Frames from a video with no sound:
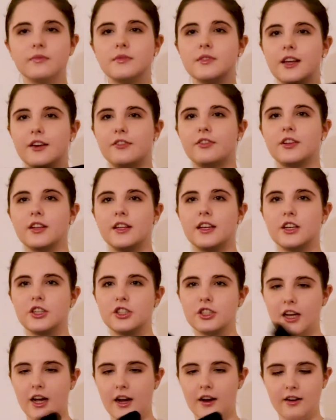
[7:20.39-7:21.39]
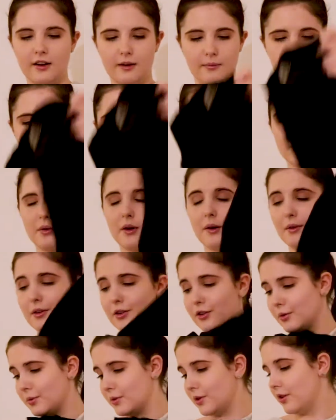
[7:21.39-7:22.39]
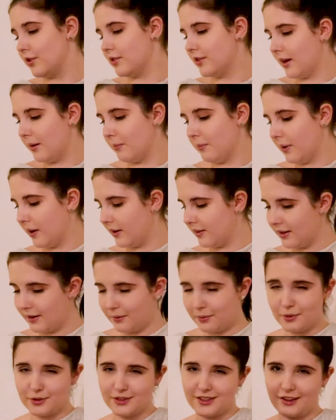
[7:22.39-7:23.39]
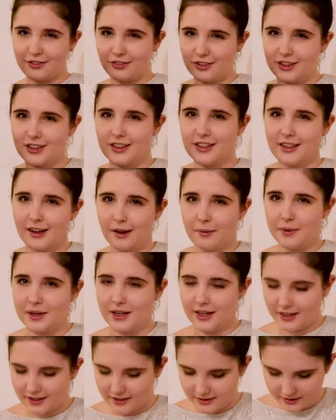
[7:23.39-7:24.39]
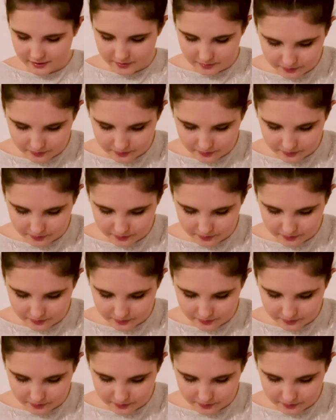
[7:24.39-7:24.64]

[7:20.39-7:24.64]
Definitely a shout. I'm not sure what I'm going to do with those yet, but they will definitely come in handy.